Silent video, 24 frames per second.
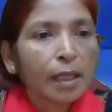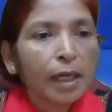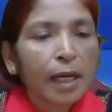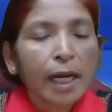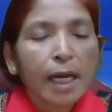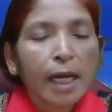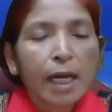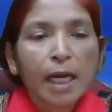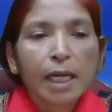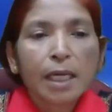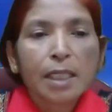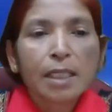
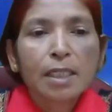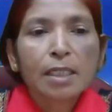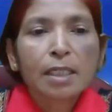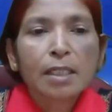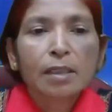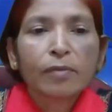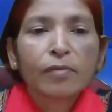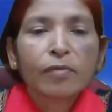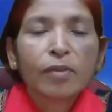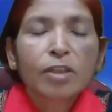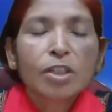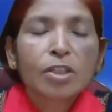and
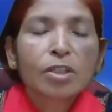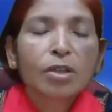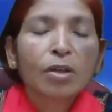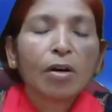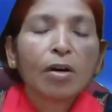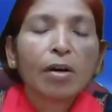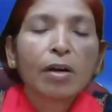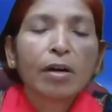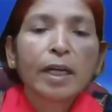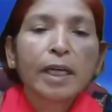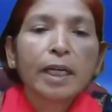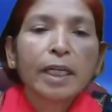which
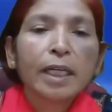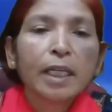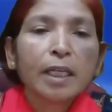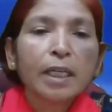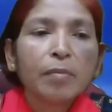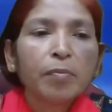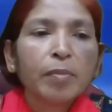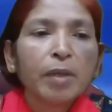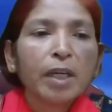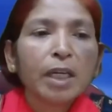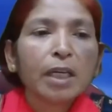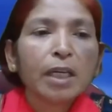
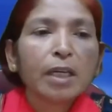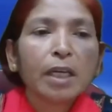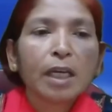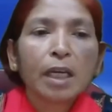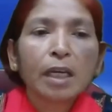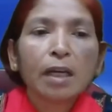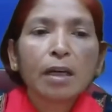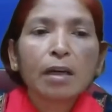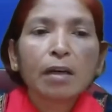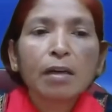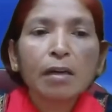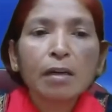already been
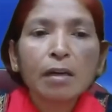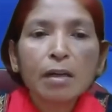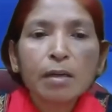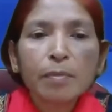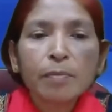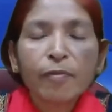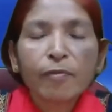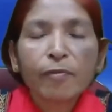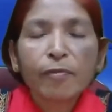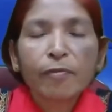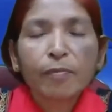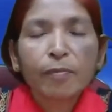
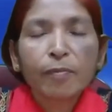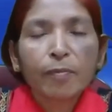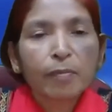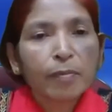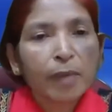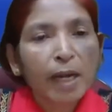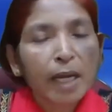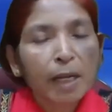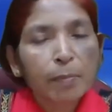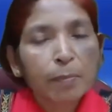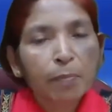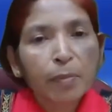incurred
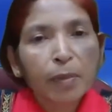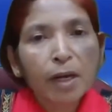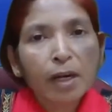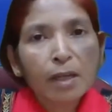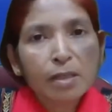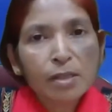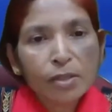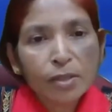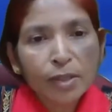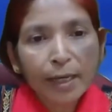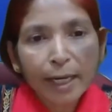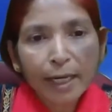by
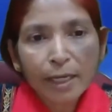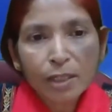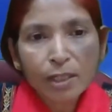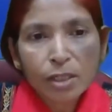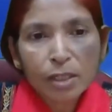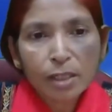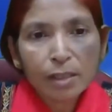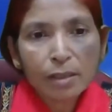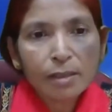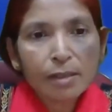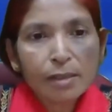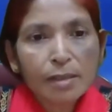past
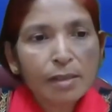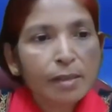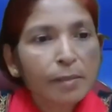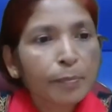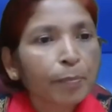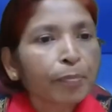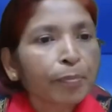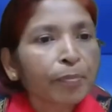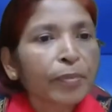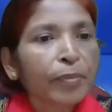actions.